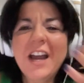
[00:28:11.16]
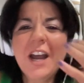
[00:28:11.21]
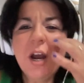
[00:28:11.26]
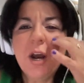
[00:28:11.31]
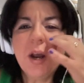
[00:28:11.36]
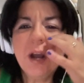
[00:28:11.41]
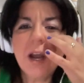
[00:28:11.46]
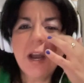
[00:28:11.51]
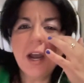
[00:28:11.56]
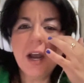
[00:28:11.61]
Oh
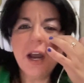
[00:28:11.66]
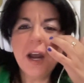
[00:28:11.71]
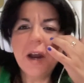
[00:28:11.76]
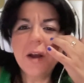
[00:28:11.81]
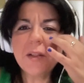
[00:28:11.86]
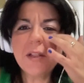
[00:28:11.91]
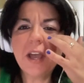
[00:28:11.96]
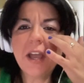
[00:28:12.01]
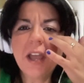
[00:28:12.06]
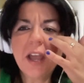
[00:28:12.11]
yeah, please,
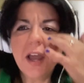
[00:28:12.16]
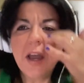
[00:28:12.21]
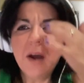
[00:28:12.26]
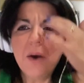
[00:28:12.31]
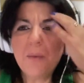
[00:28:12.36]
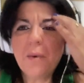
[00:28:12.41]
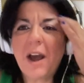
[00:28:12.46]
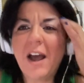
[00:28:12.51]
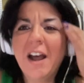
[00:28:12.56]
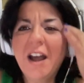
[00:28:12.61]
let's do.
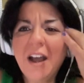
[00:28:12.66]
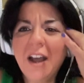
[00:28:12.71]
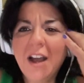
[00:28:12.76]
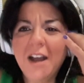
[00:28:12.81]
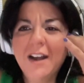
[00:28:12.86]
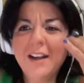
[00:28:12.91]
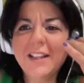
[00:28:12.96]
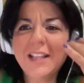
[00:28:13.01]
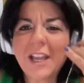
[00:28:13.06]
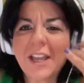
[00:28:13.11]
Yeah, let's
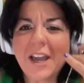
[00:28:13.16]
do it.